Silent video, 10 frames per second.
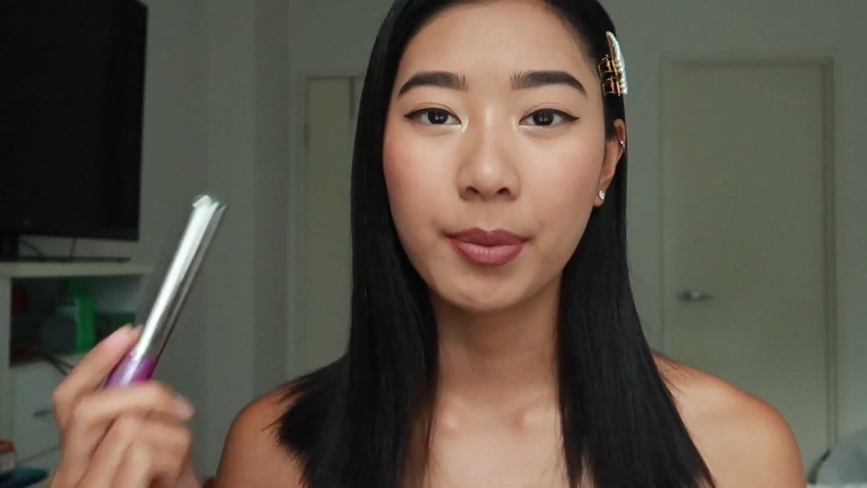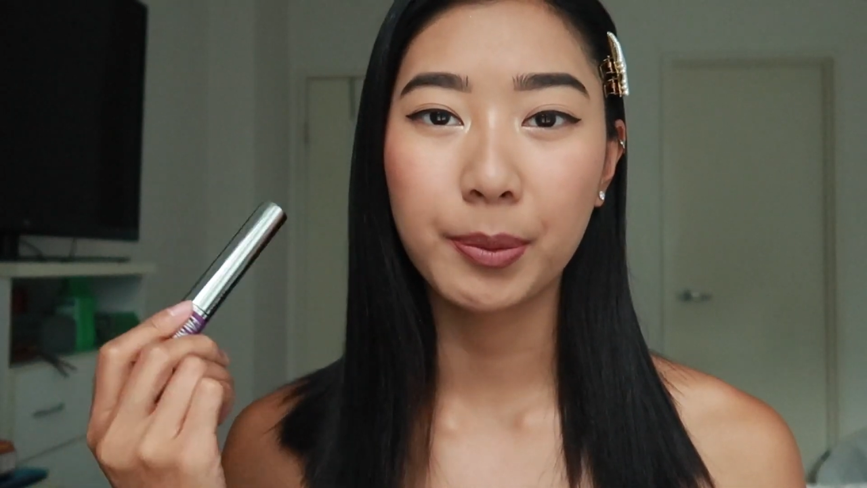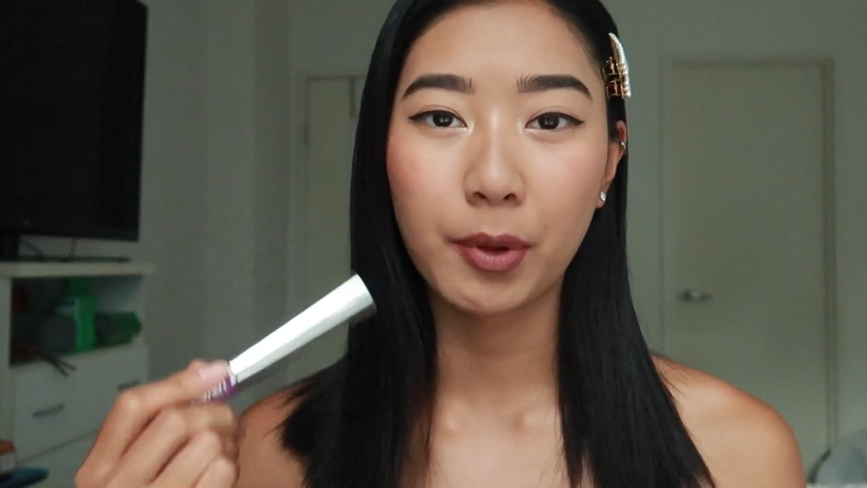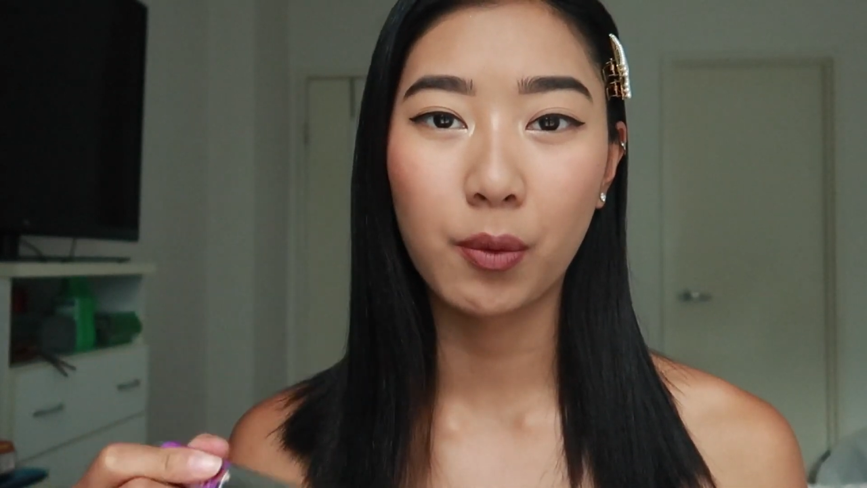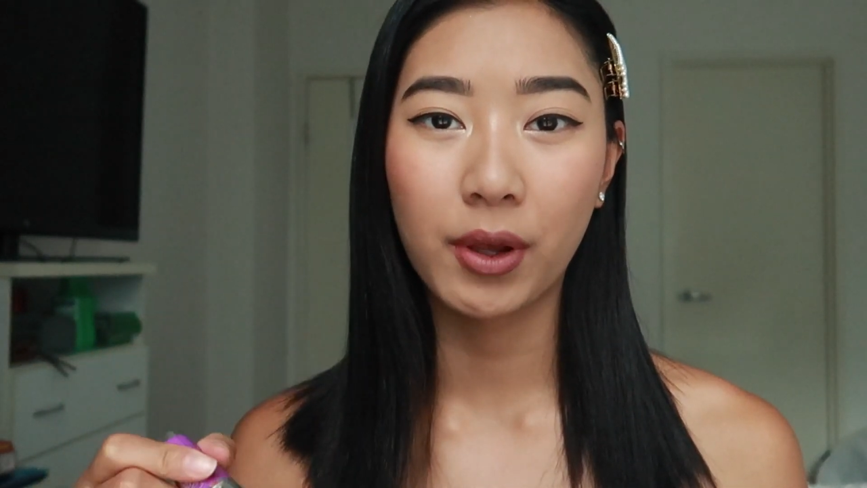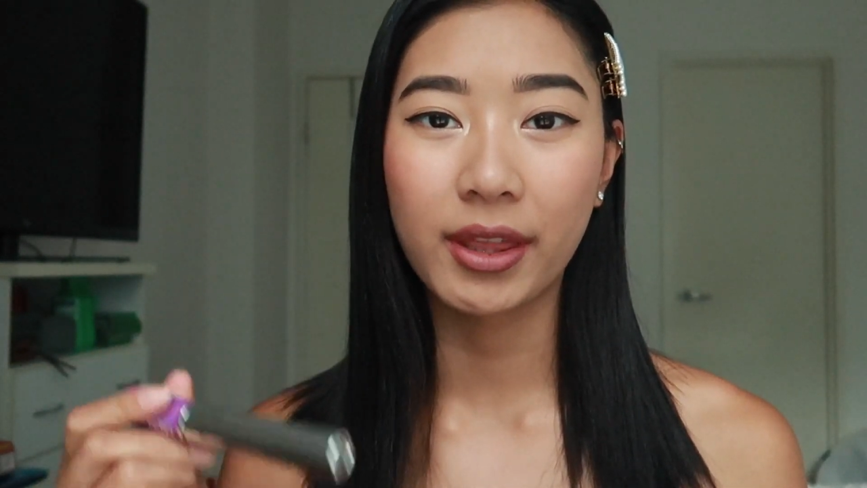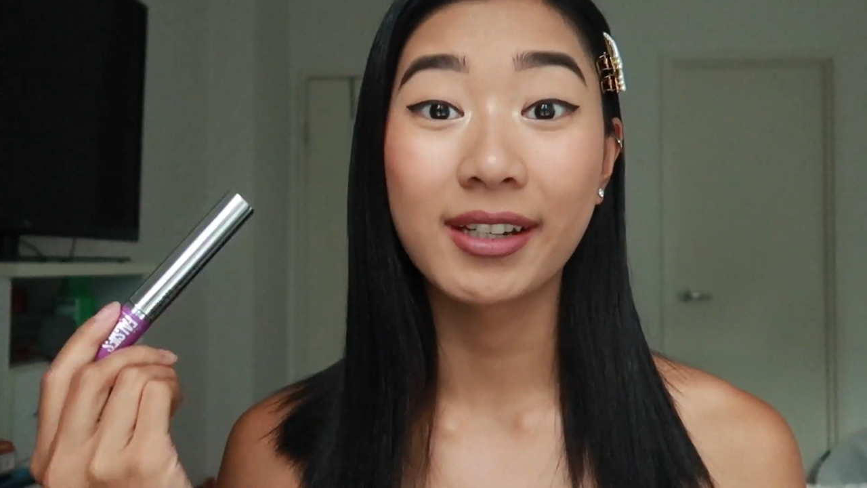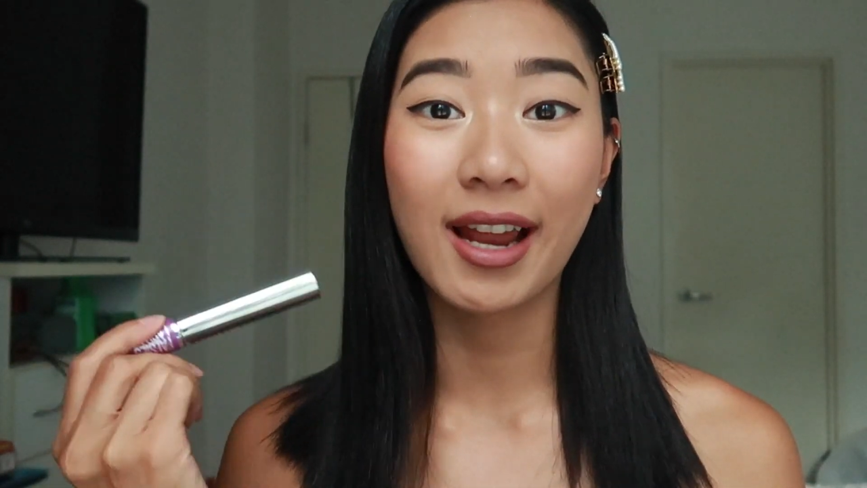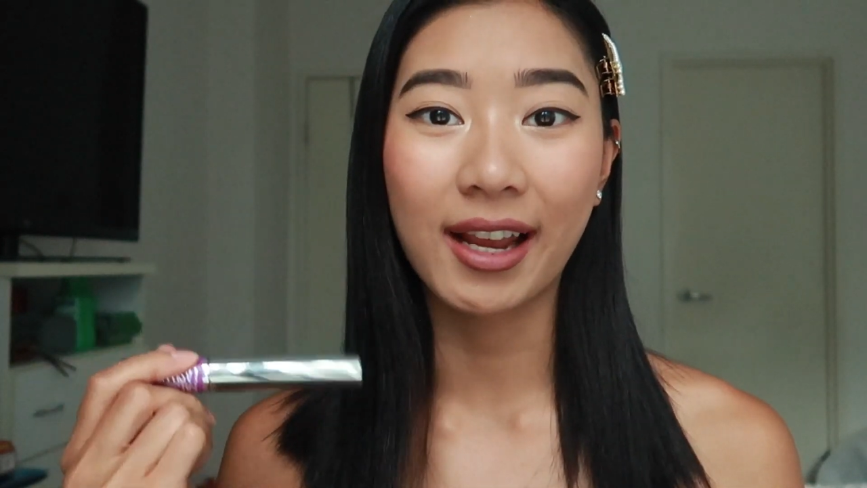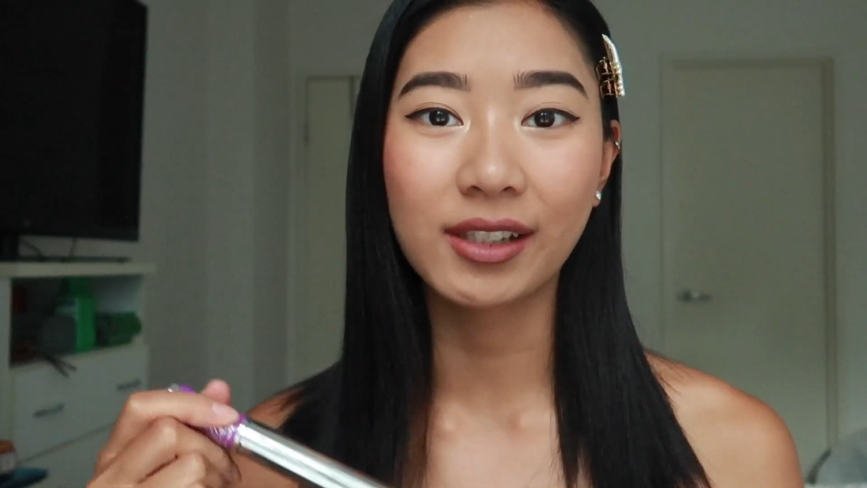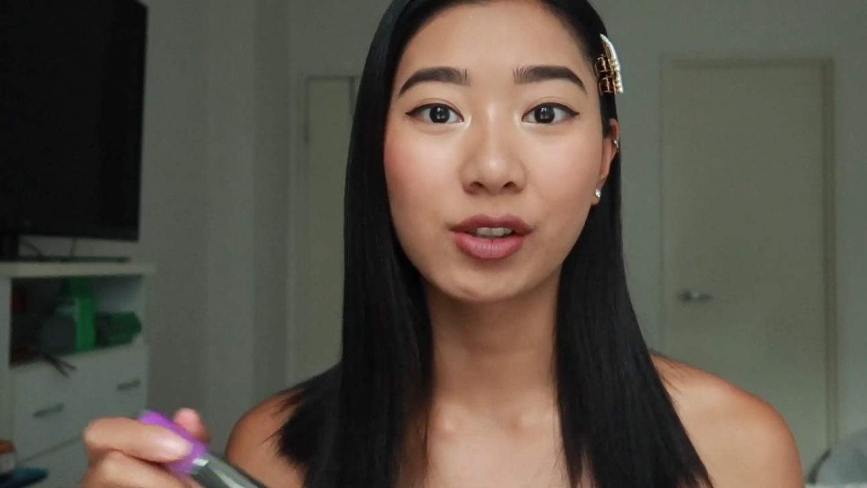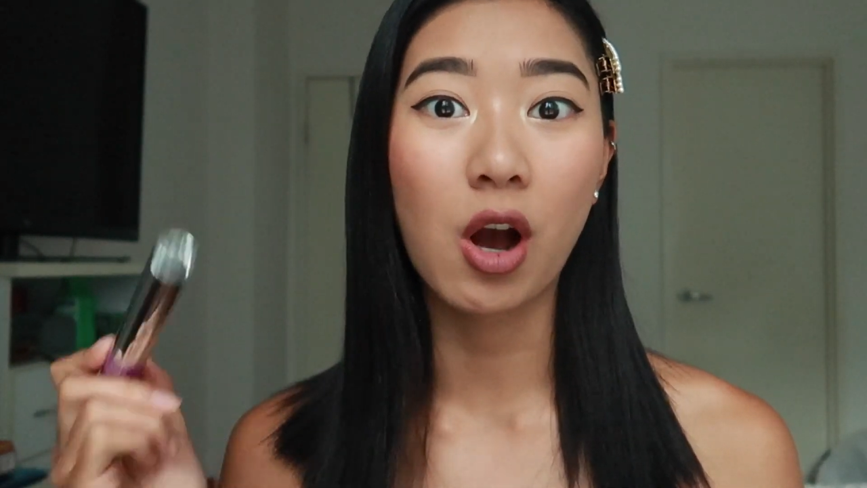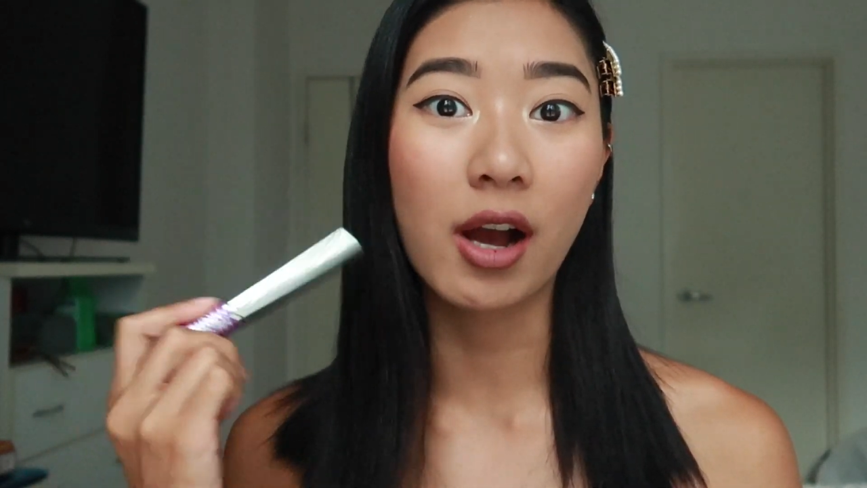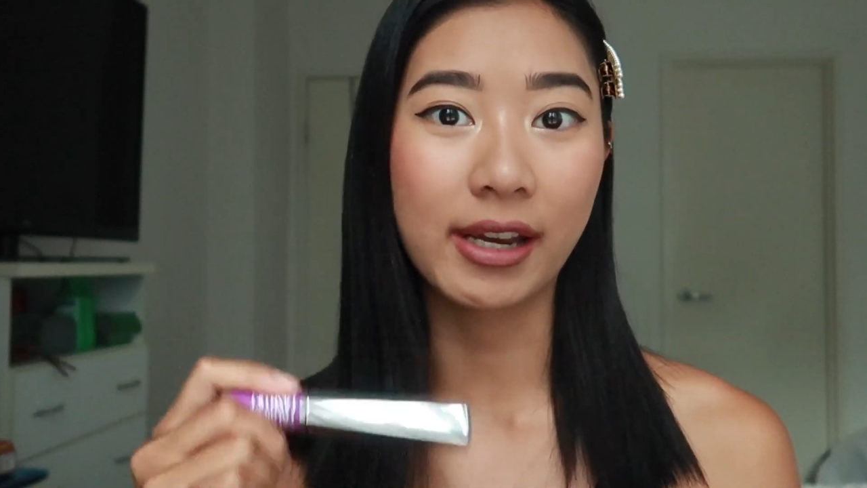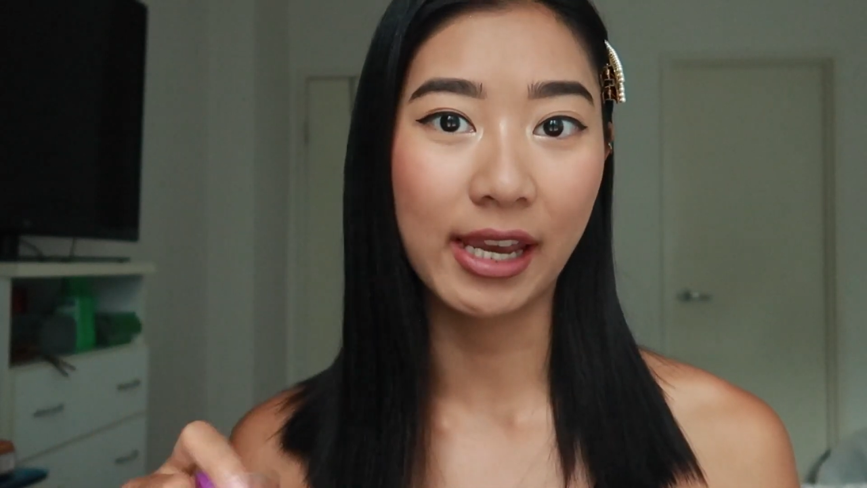people with nice
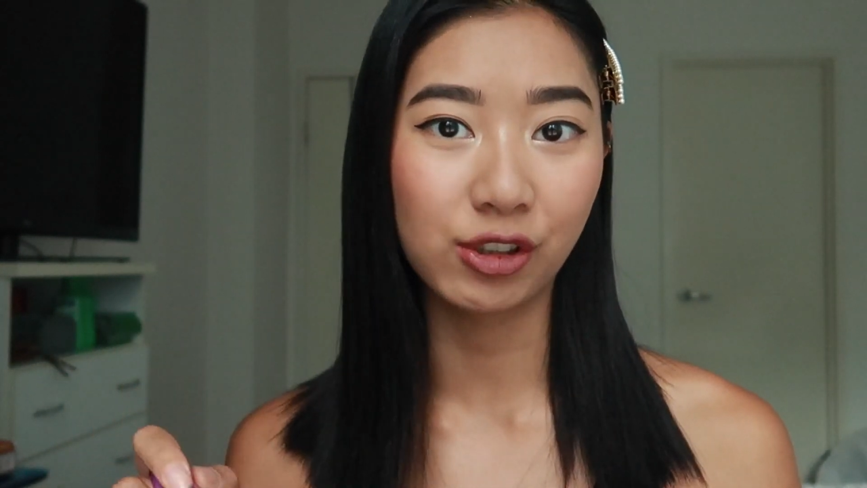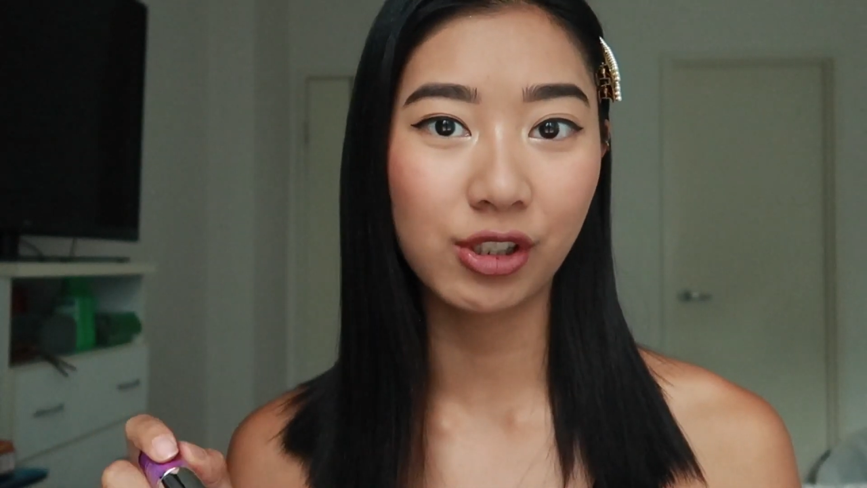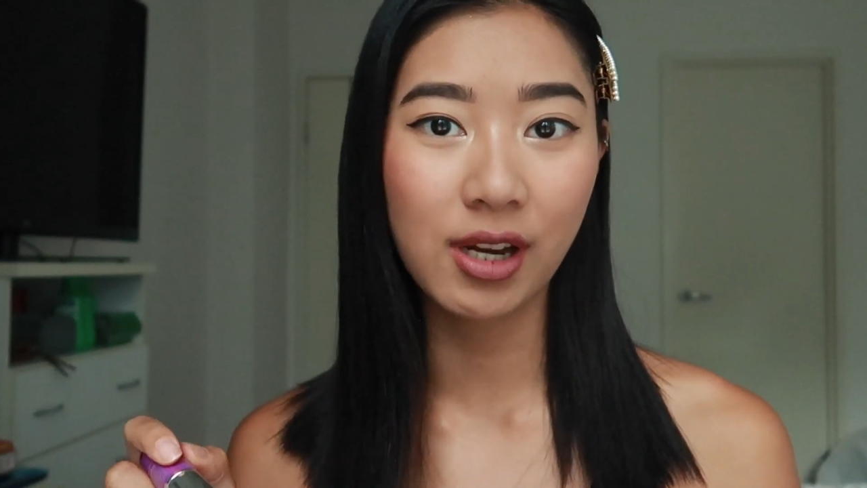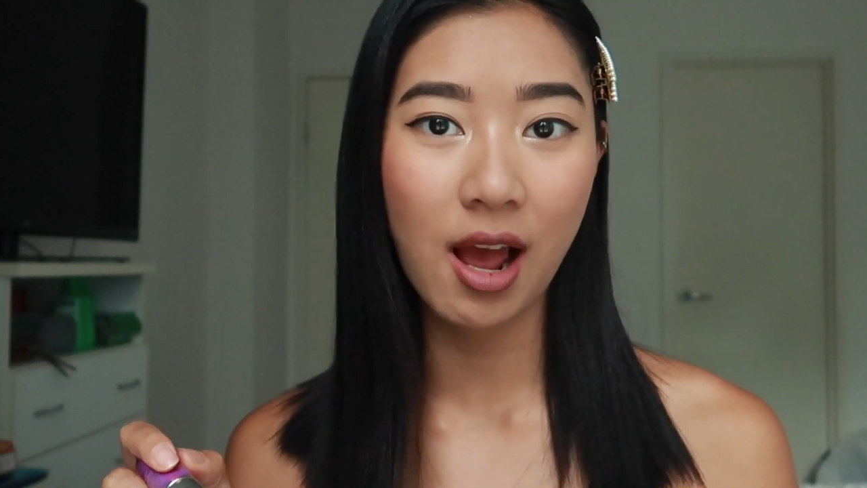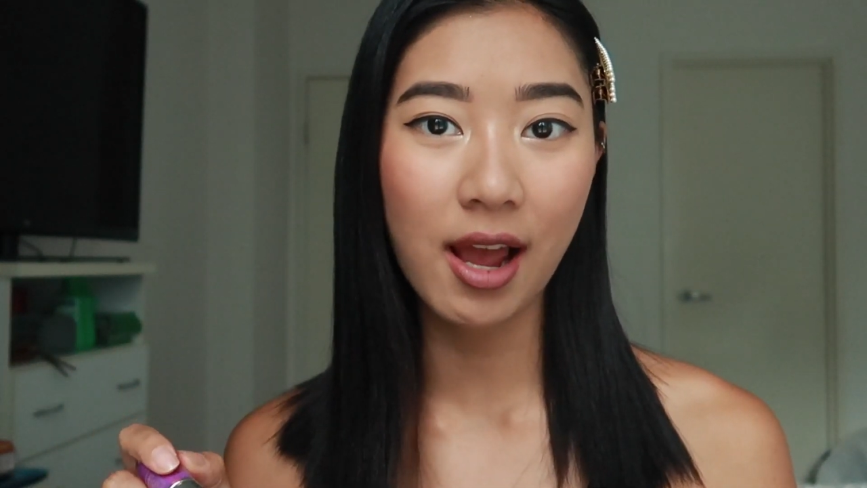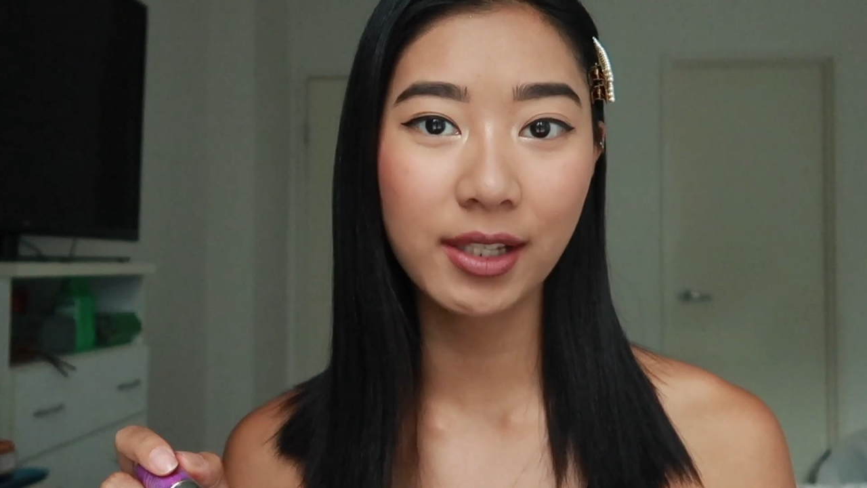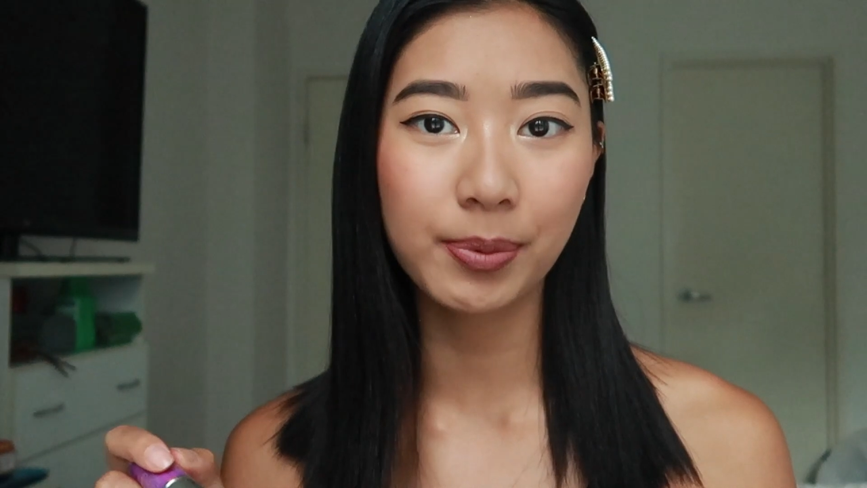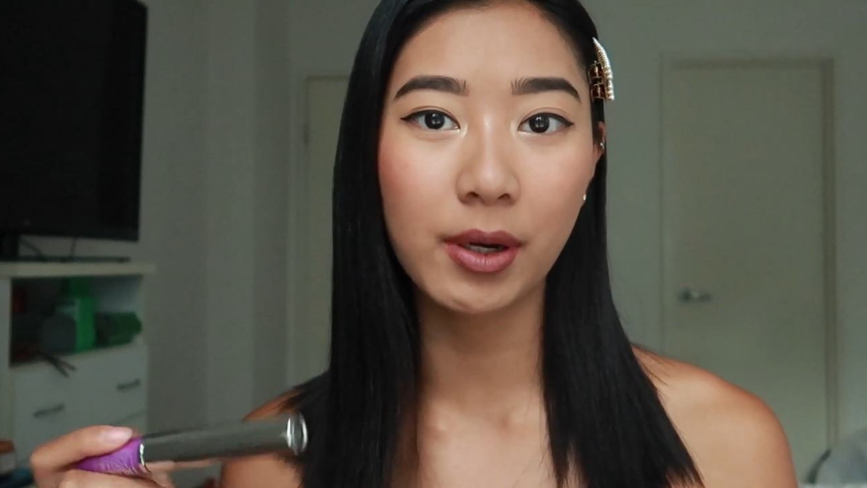Caucasian eyes,